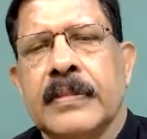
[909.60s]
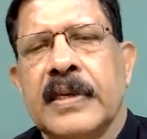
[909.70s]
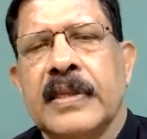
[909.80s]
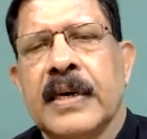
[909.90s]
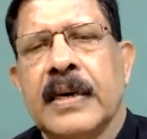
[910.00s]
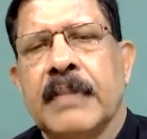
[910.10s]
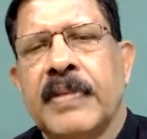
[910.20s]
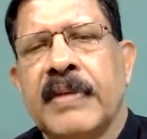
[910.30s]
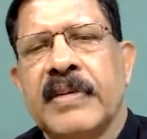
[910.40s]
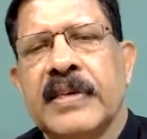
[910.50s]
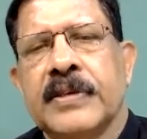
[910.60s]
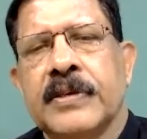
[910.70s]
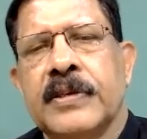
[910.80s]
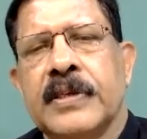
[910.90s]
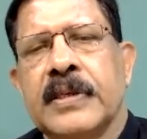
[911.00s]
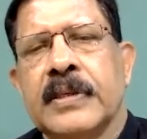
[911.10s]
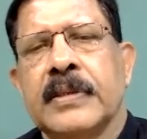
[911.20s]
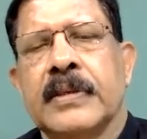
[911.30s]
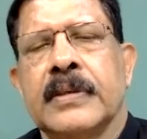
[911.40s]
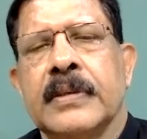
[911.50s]
In the previous question,
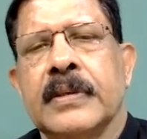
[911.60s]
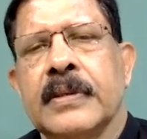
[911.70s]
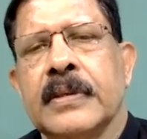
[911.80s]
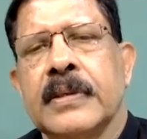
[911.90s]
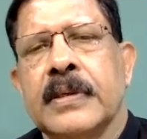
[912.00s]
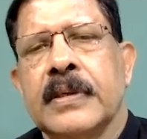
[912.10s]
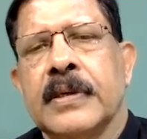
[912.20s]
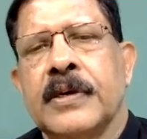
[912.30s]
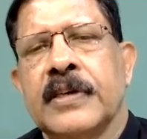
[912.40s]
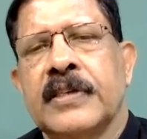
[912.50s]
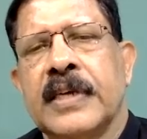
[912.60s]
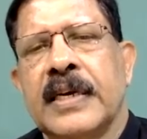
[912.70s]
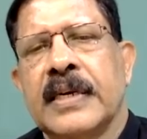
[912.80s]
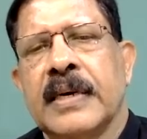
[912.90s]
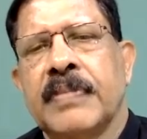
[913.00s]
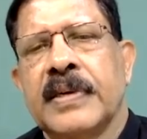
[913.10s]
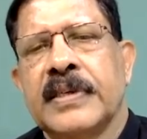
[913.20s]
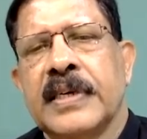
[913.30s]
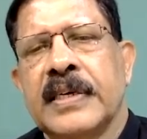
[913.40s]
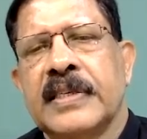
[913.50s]
cos theta
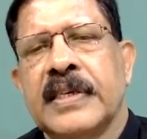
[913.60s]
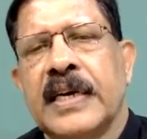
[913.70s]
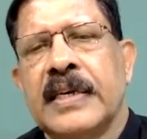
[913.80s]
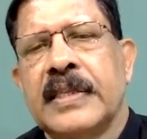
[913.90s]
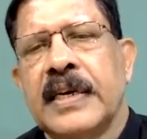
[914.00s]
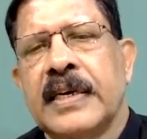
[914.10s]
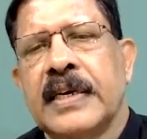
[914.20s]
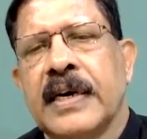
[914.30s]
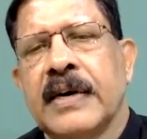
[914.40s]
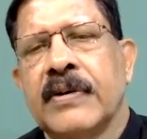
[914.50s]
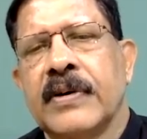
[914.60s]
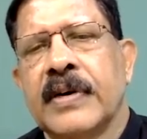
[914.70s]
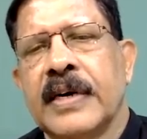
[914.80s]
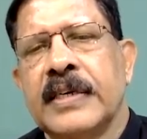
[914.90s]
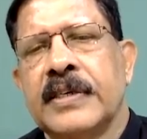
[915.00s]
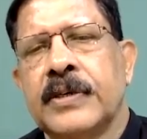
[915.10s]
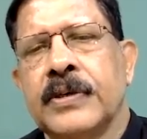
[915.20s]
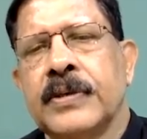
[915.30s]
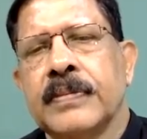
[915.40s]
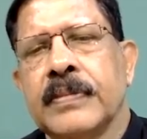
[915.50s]
plus I sin theta 4 raised
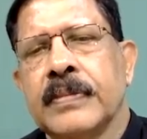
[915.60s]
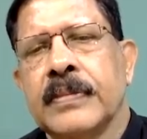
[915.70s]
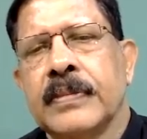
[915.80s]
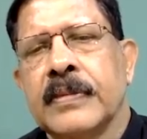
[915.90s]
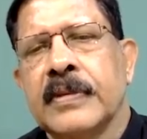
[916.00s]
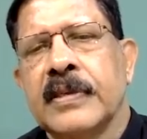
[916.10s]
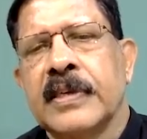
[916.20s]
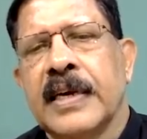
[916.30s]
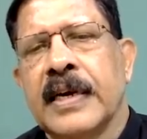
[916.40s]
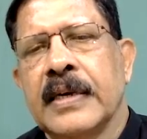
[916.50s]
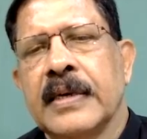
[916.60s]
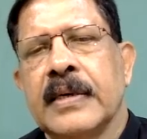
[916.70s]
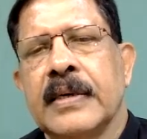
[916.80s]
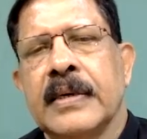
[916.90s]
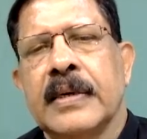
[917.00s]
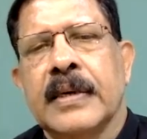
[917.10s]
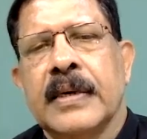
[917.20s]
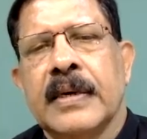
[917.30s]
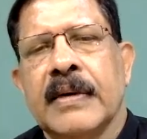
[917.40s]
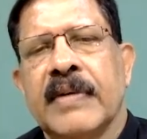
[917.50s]
to n.
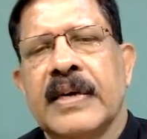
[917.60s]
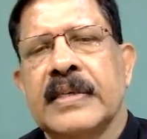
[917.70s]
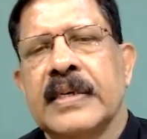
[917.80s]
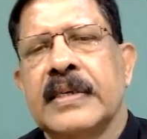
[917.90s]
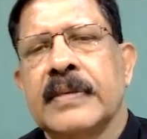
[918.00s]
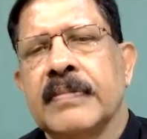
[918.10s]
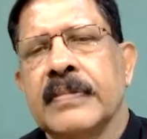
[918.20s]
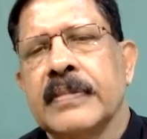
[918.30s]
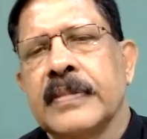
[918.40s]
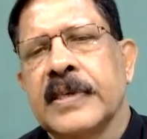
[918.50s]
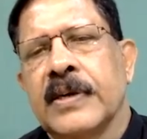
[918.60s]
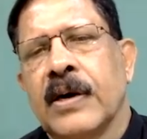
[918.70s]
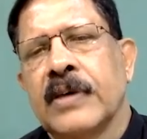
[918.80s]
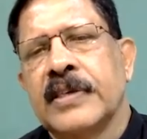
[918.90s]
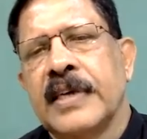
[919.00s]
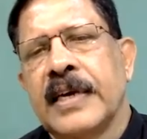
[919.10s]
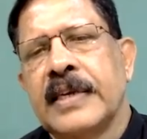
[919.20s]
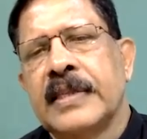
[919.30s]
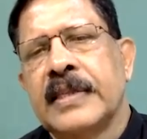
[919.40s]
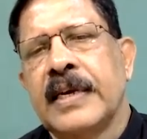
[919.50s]
What is it? Cos
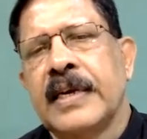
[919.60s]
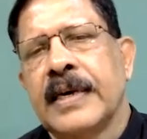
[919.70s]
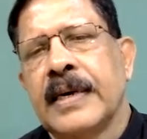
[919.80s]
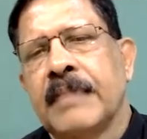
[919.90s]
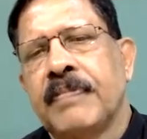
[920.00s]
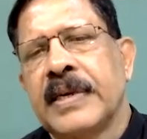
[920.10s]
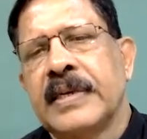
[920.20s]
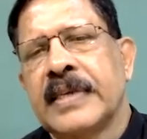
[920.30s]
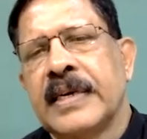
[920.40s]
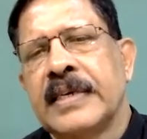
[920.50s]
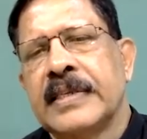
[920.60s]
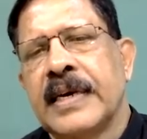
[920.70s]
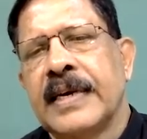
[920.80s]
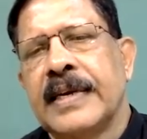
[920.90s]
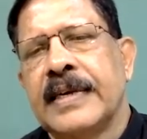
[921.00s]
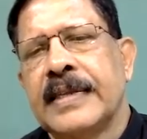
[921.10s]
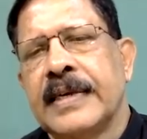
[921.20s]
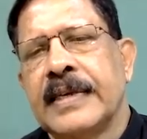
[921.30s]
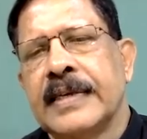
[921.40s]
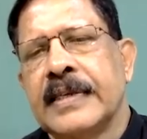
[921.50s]
n theta plus I sin n
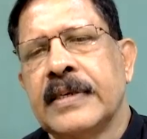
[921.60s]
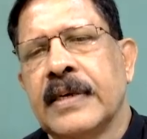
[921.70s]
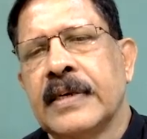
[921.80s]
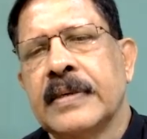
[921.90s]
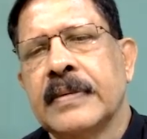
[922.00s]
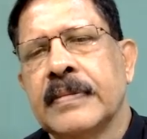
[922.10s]
theta, is it not?